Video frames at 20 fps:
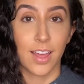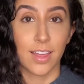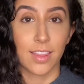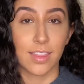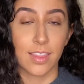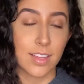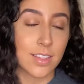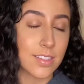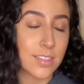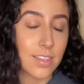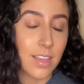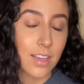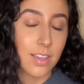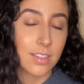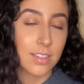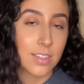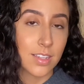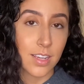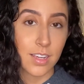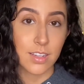this
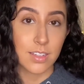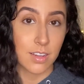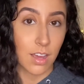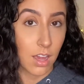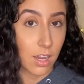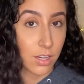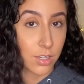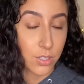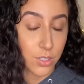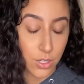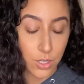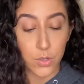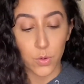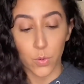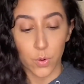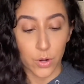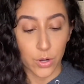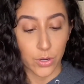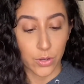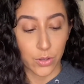TikTok
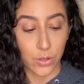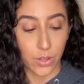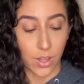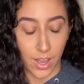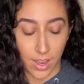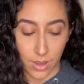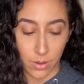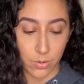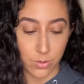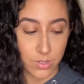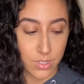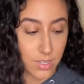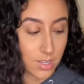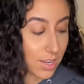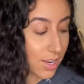tutorial out.